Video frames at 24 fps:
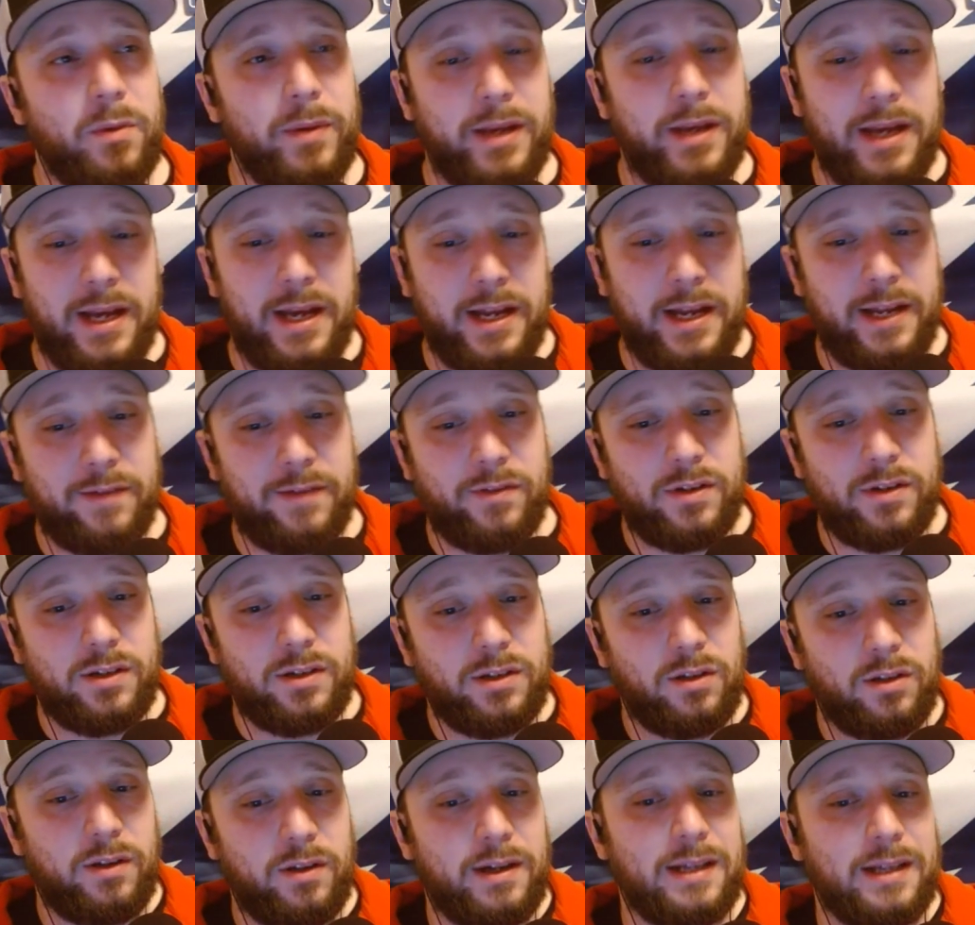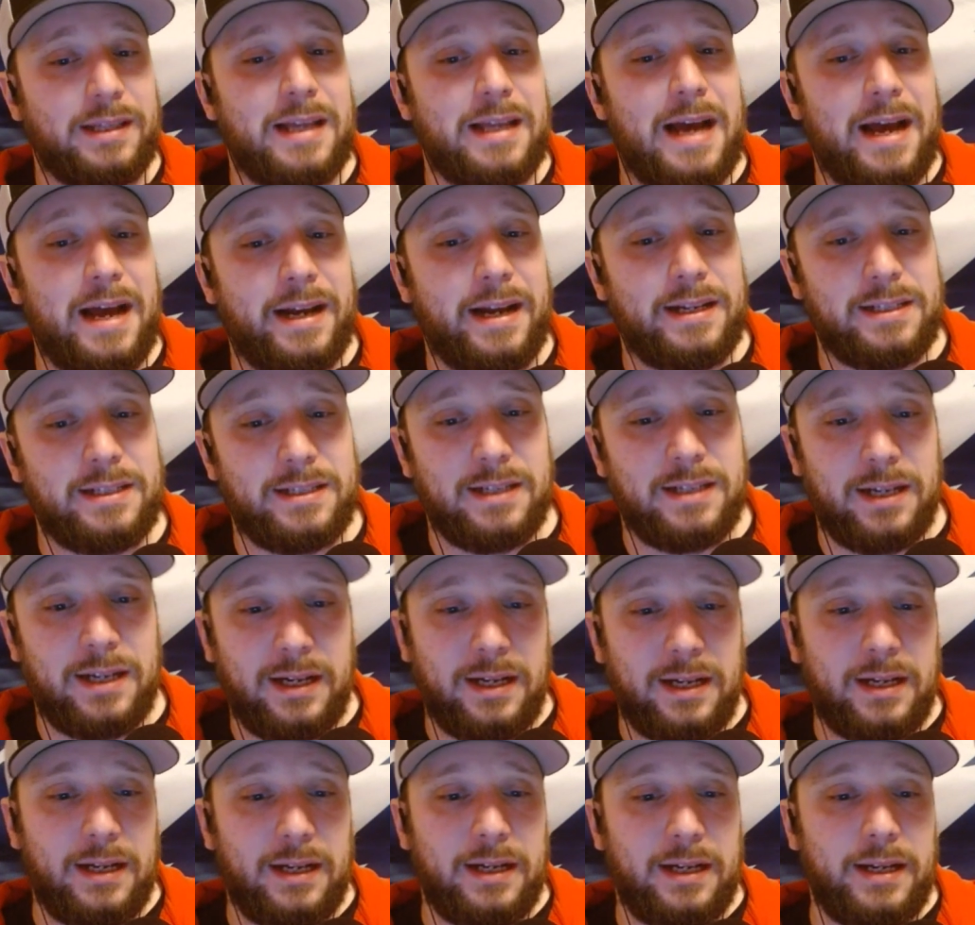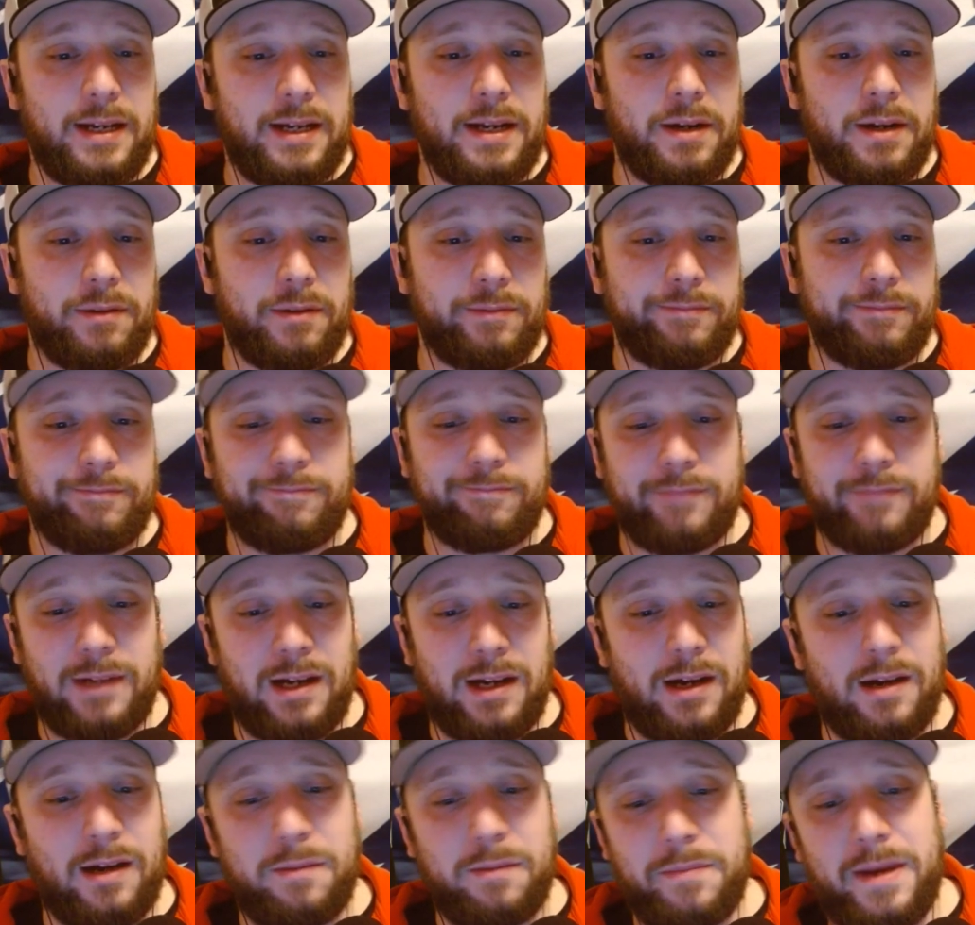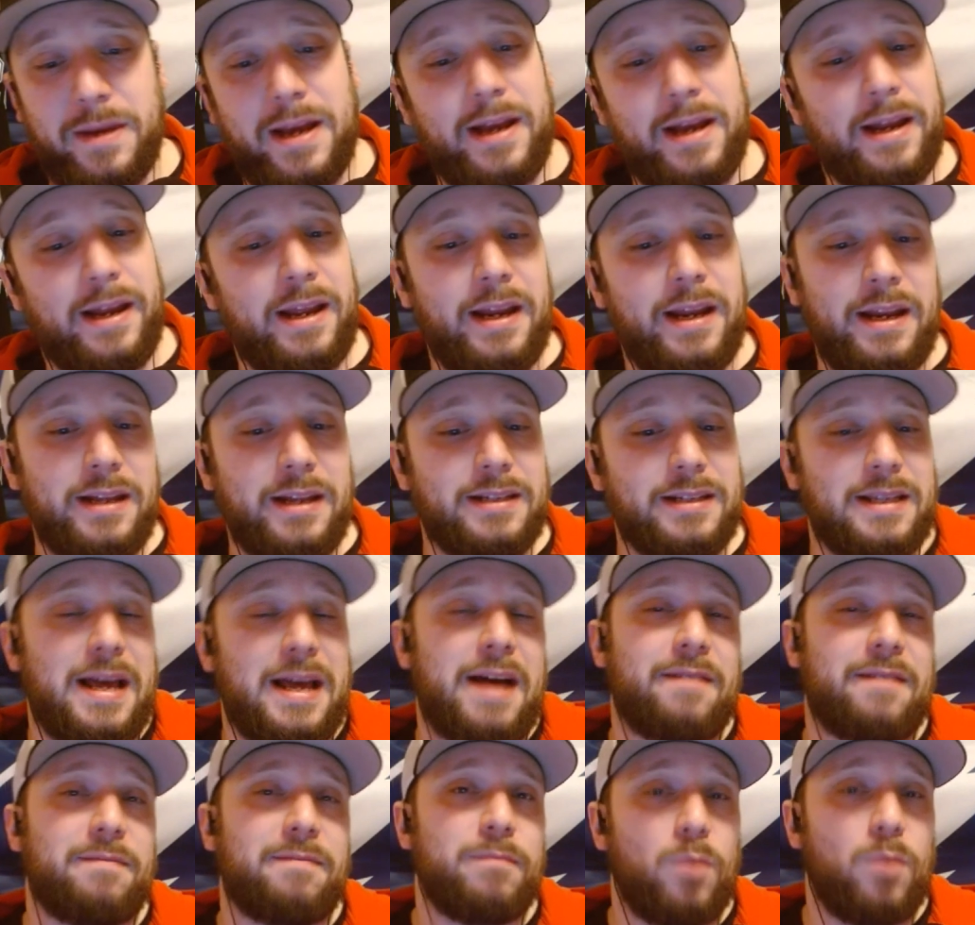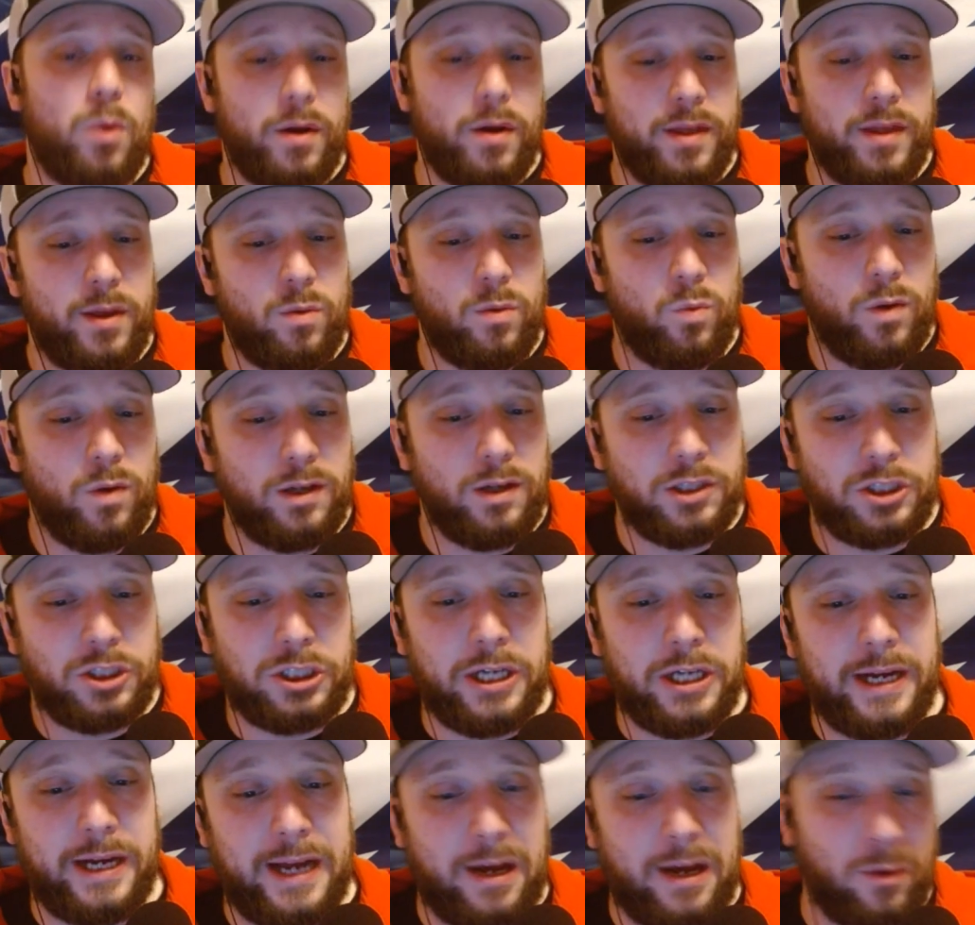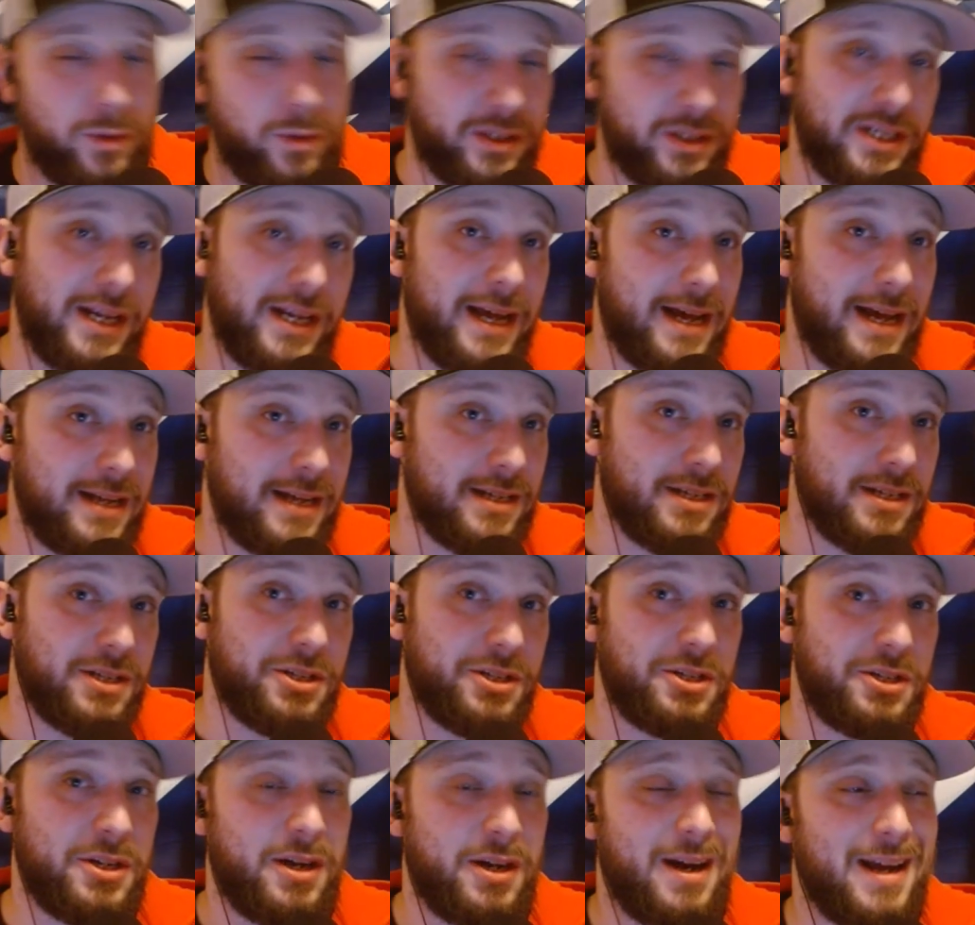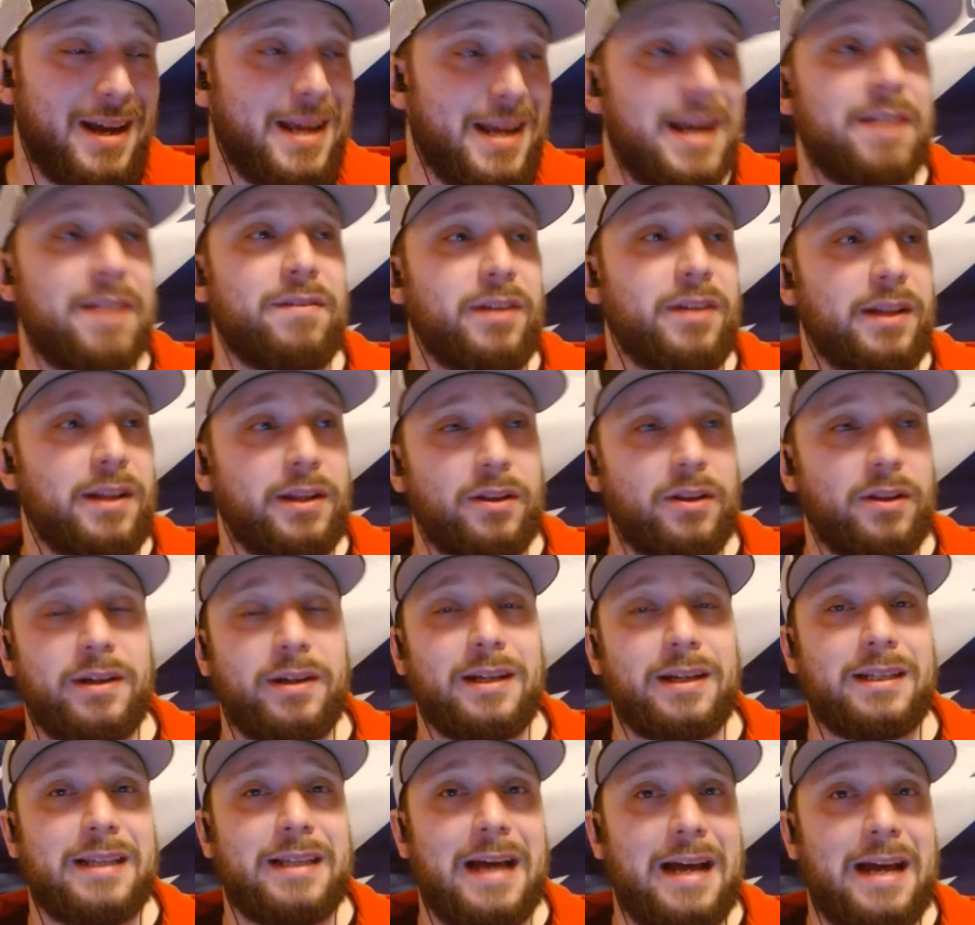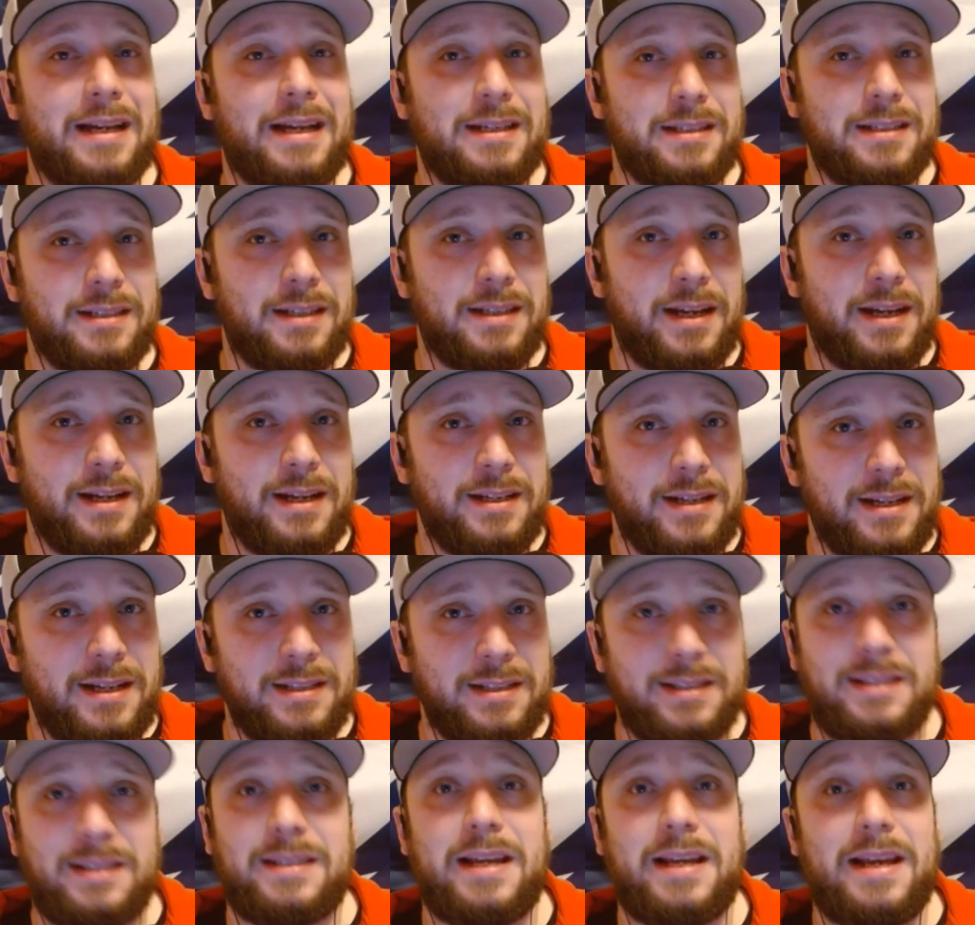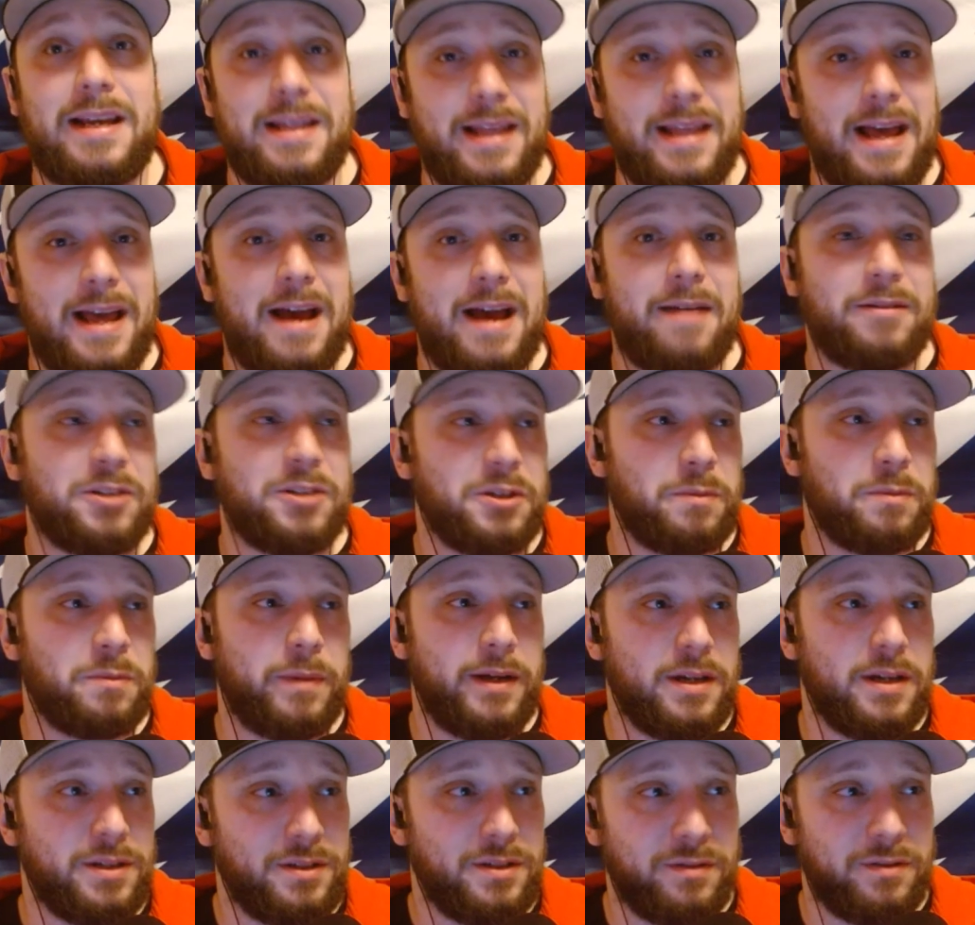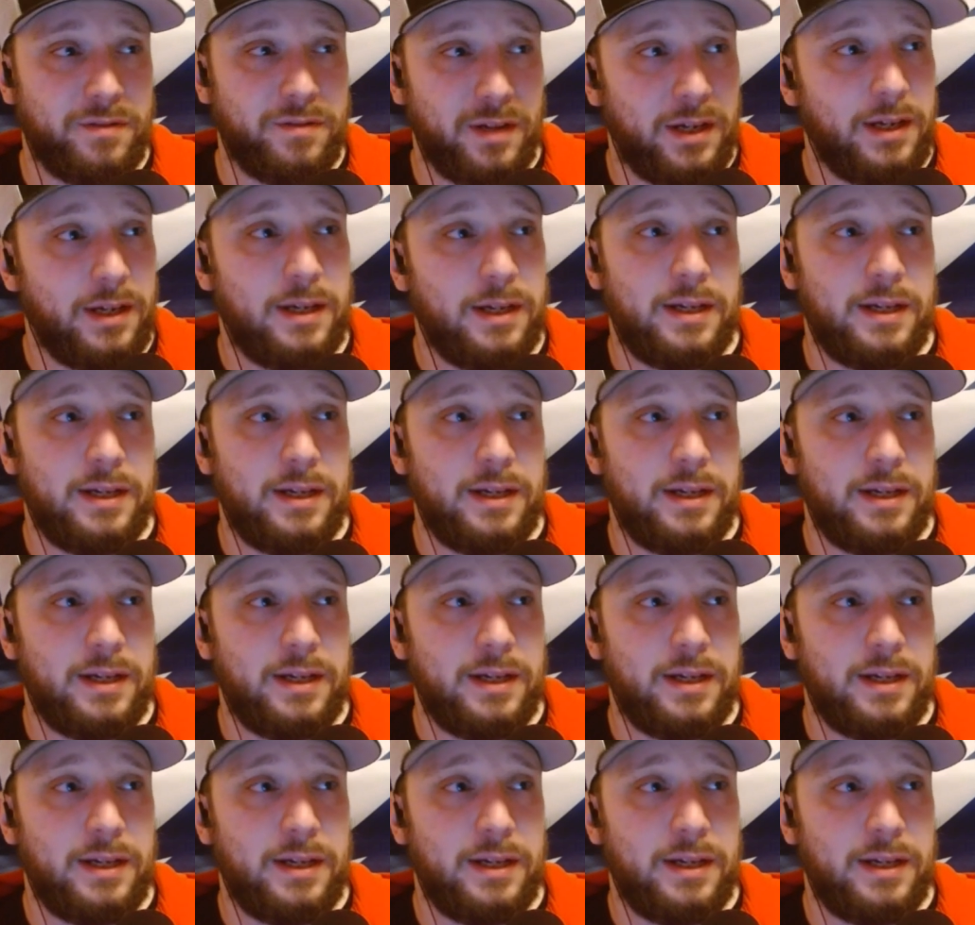We can't even look at that as, you know, oh man, he needs to have more than one shutout, which he has this year. I can't really look at that and say that just because of,